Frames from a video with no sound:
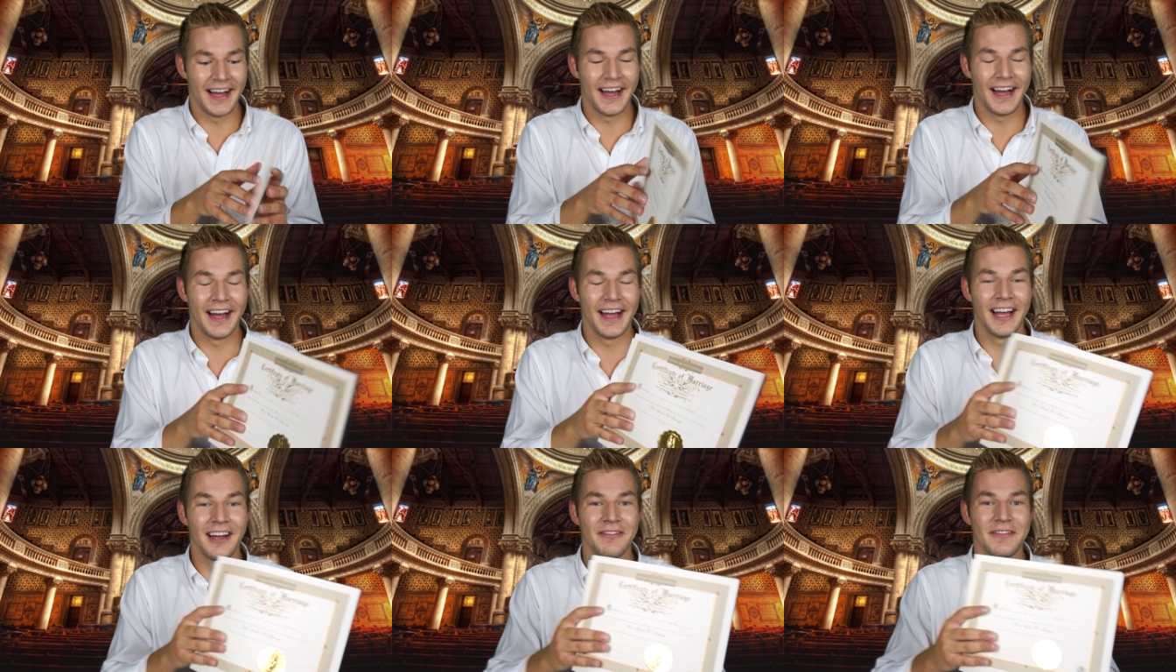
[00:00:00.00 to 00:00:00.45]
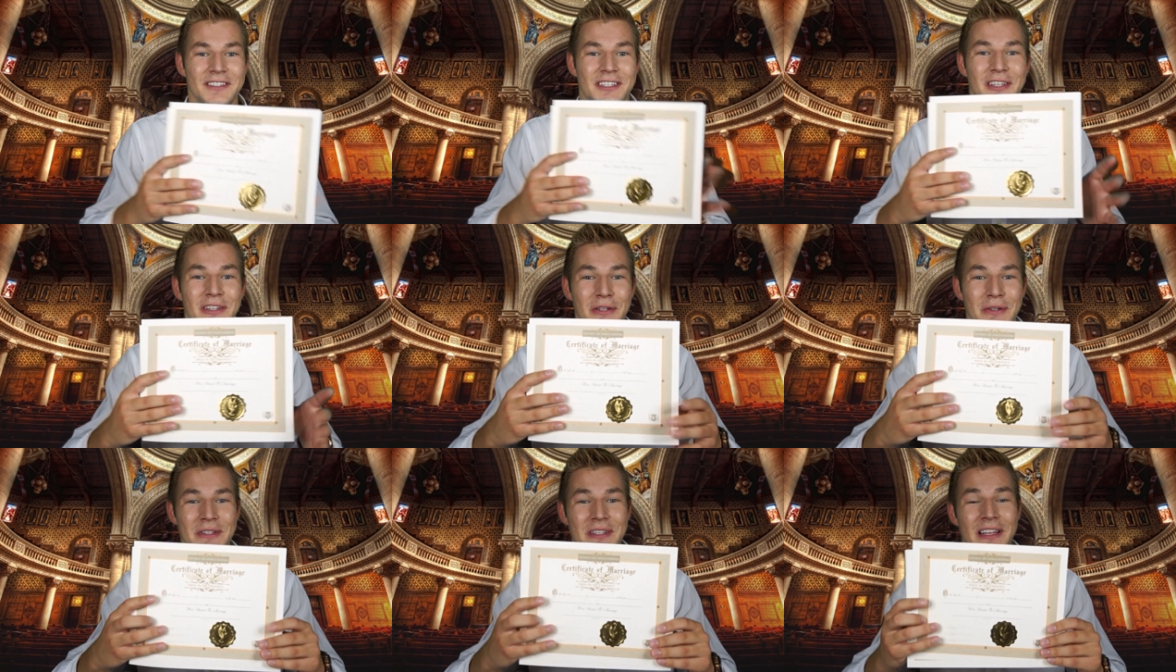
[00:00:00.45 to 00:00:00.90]
I have
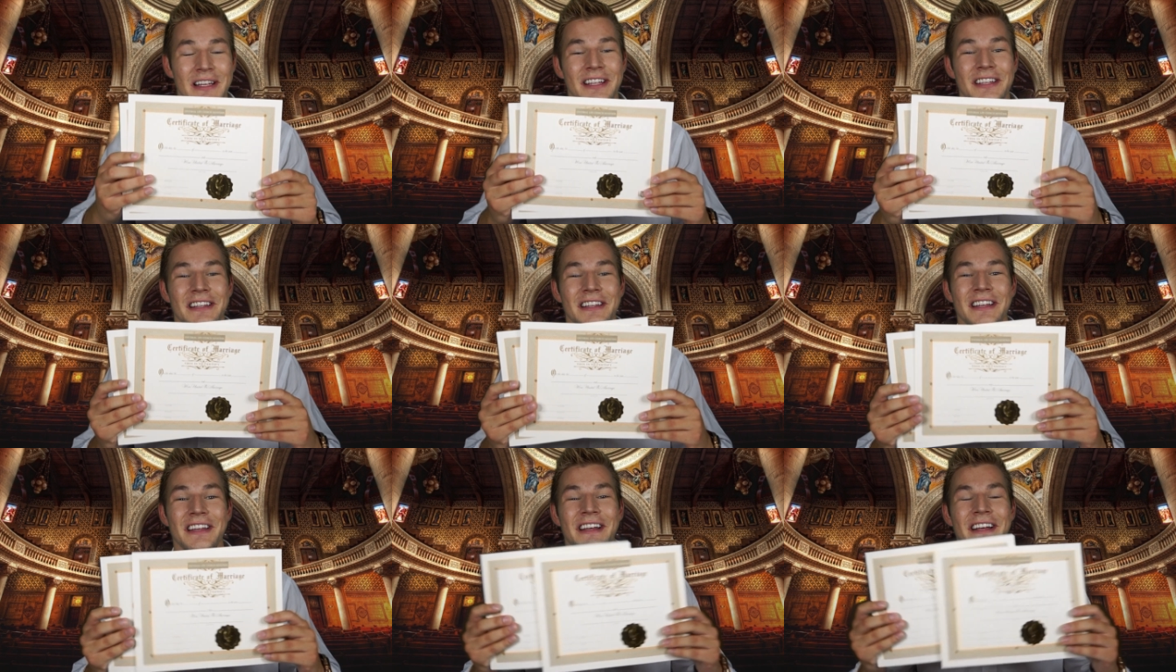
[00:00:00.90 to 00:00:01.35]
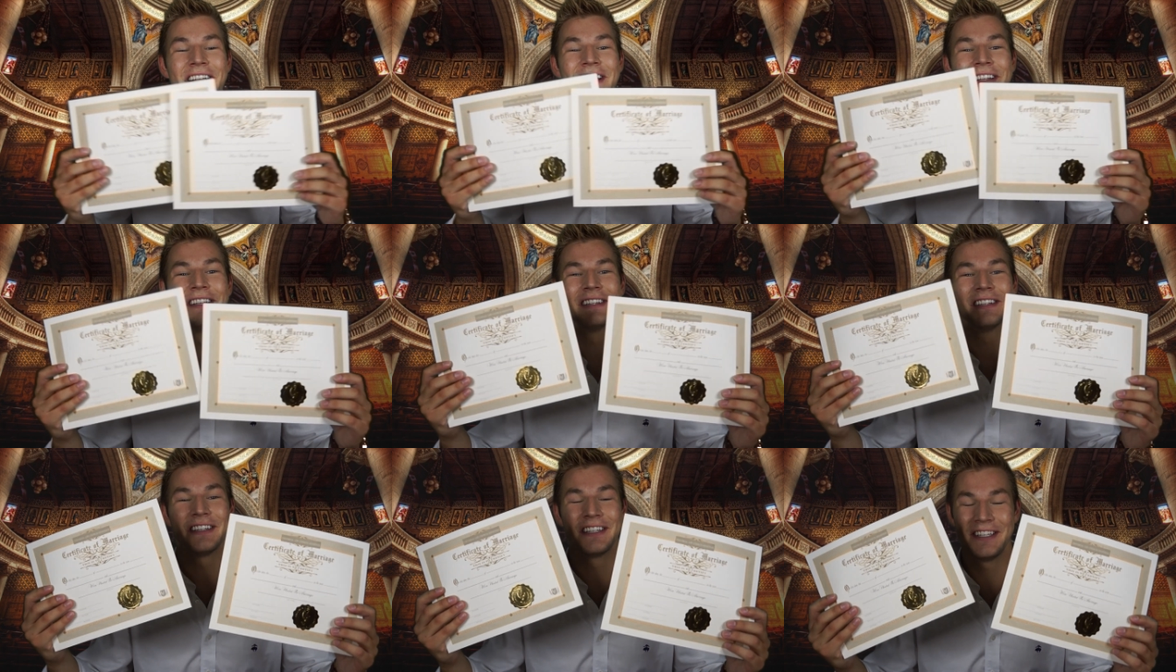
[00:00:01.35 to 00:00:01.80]
two
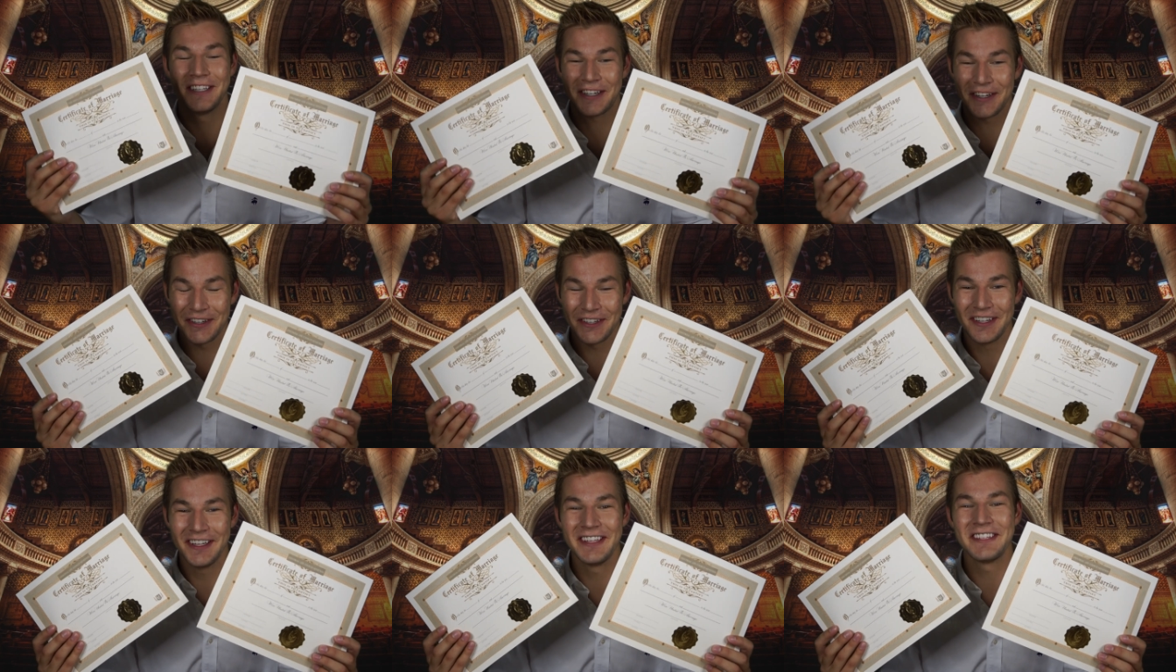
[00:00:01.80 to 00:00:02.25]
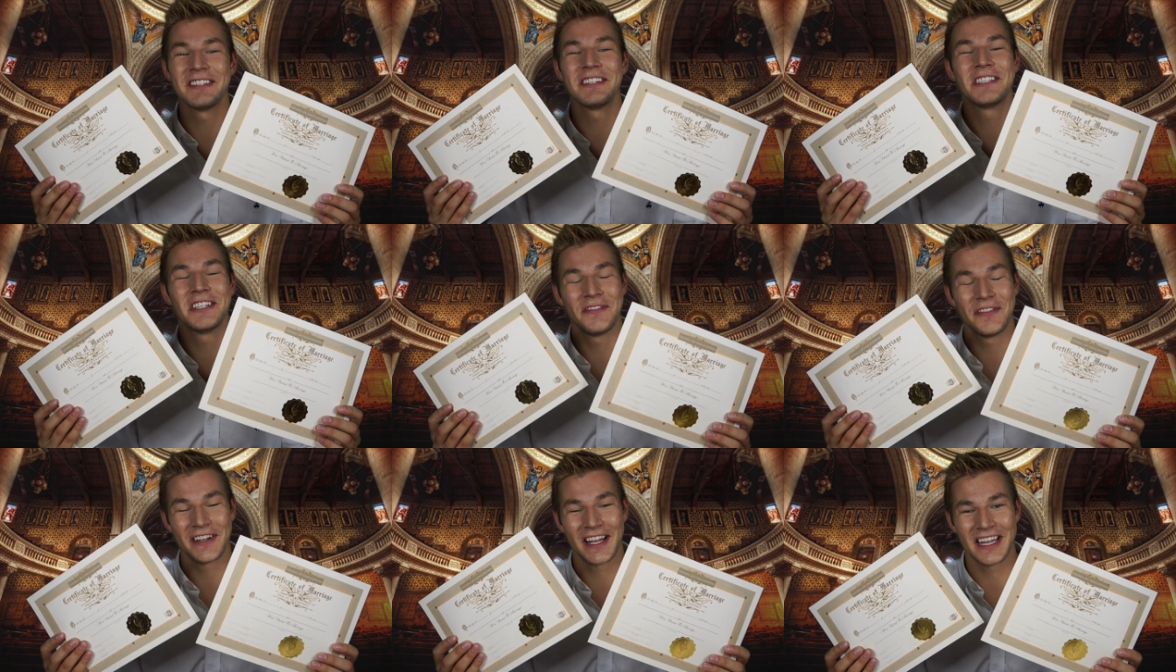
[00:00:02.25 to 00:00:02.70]
legal
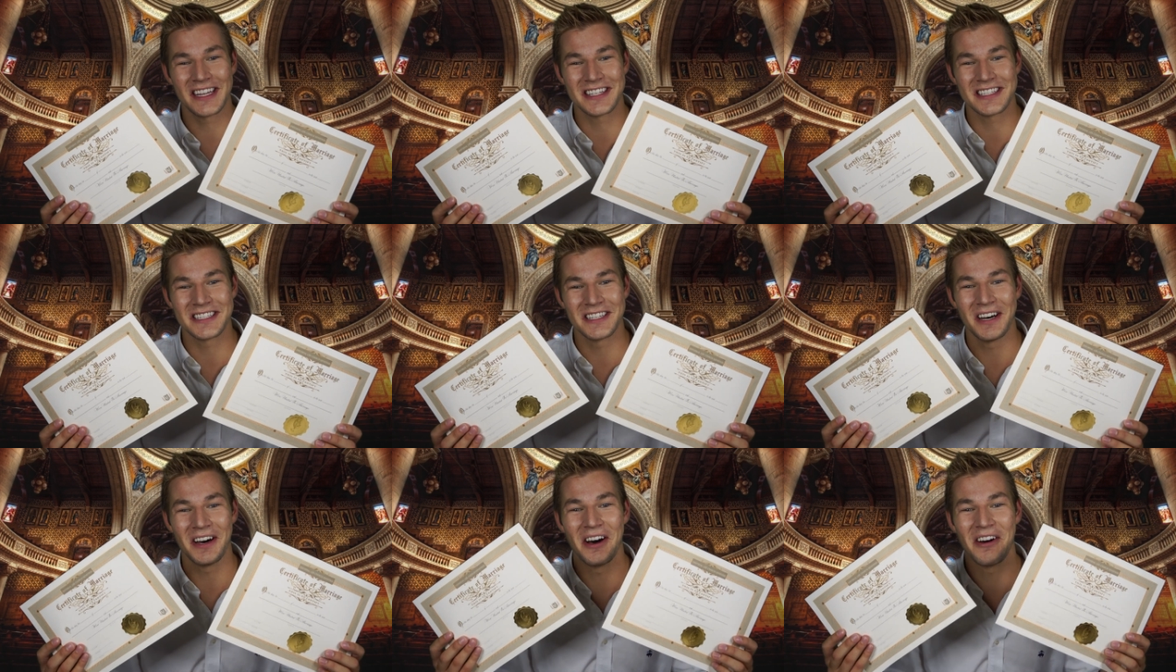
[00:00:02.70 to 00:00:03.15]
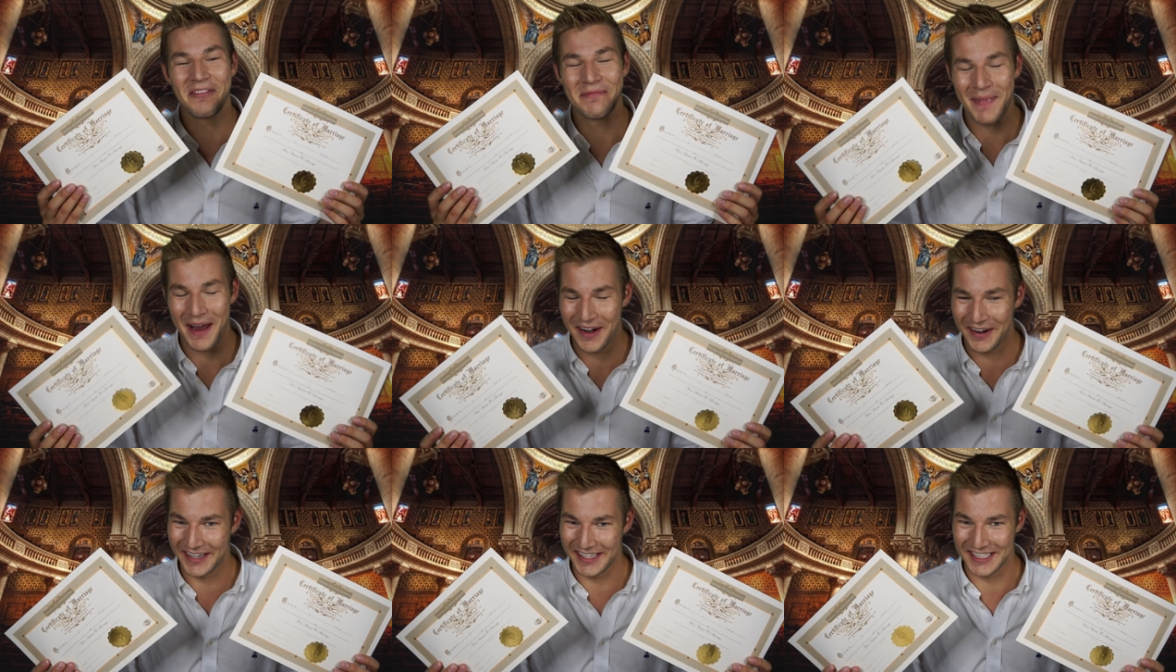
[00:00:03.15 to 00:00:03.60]
certificates of
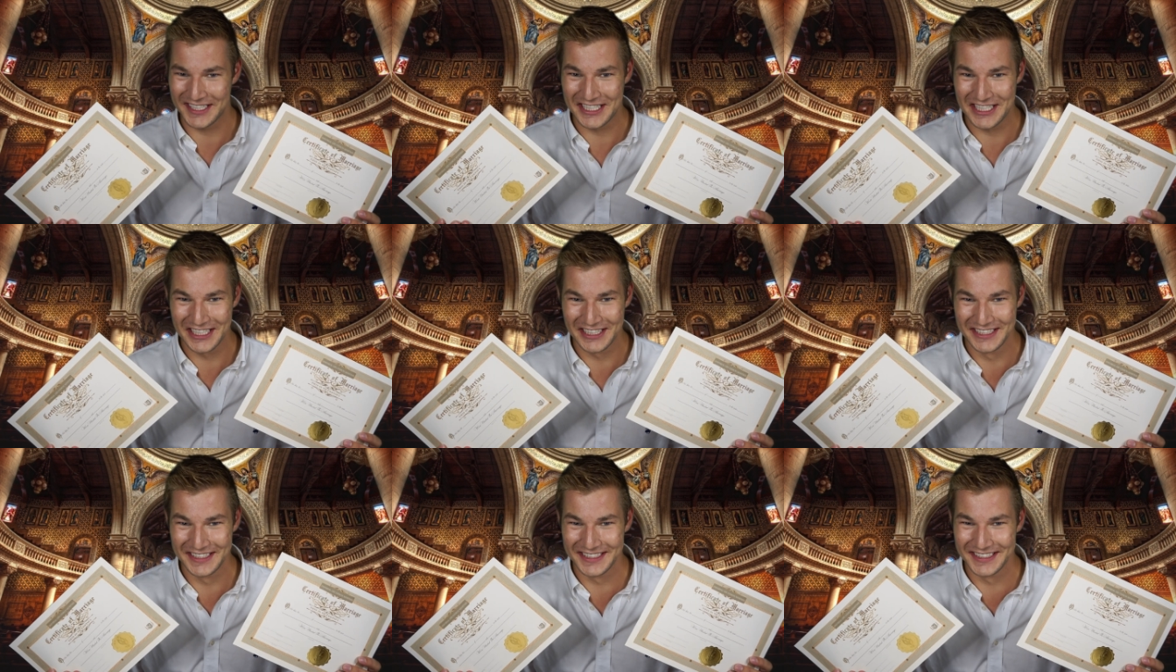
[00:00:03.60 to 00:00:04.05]
marriage.